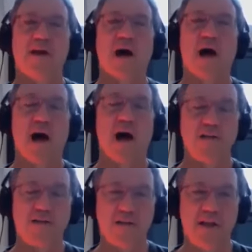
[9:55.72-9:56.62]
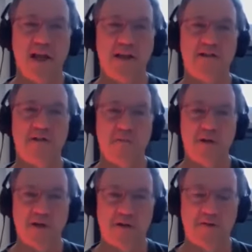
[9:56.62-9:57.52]
isolation,
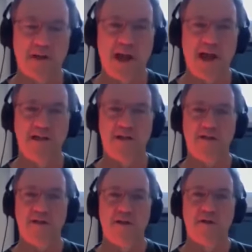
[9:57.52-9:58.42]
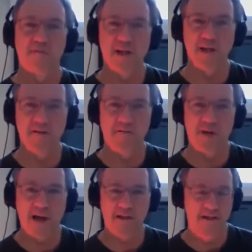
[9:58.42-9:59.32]
purification,
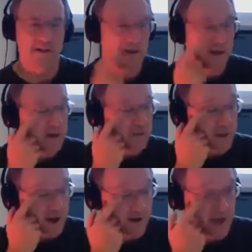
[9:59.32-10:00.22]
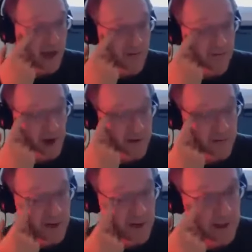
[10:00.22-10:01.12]
reinfection. We don't have
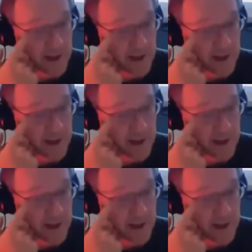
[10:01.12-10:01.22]
viremia.